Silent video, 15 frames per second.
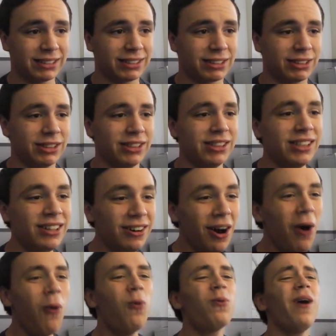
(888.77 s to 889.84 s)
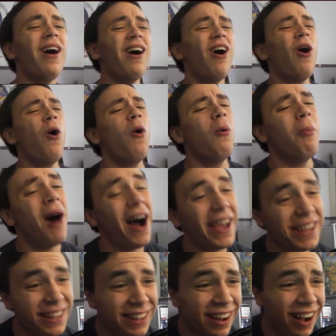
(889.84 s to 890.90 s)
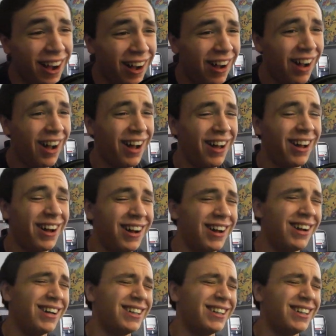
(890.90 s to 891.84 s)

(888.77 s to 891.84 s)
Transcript: Turn it... Oh! Oh my god!